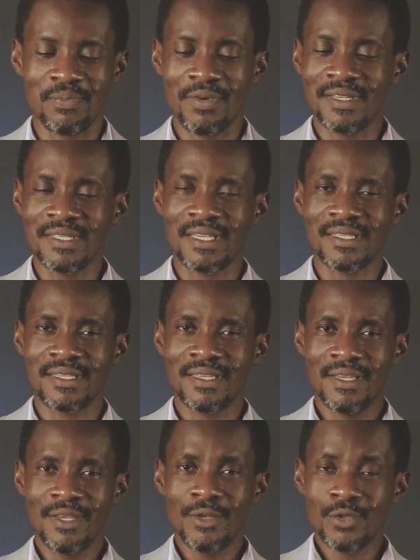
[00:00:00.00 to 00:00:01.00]
presence.
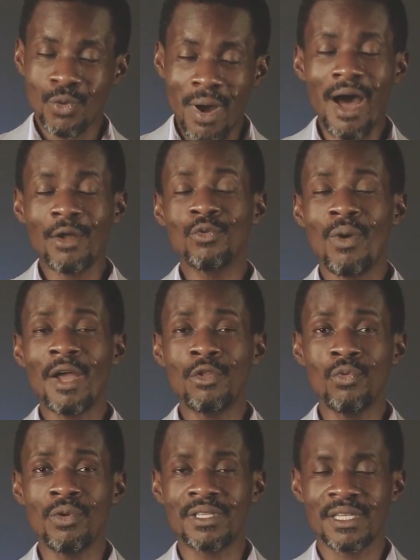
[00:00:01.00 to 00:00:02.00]
So how do I
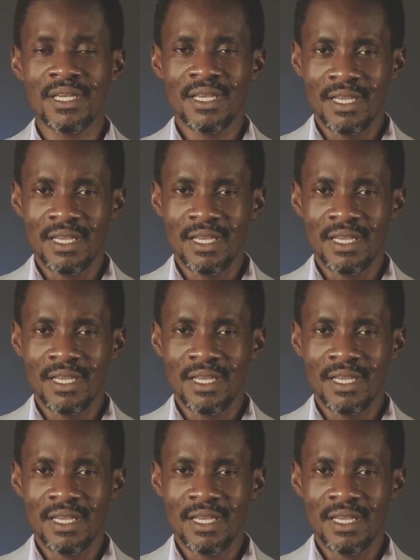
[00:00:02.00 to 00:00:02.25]
do it?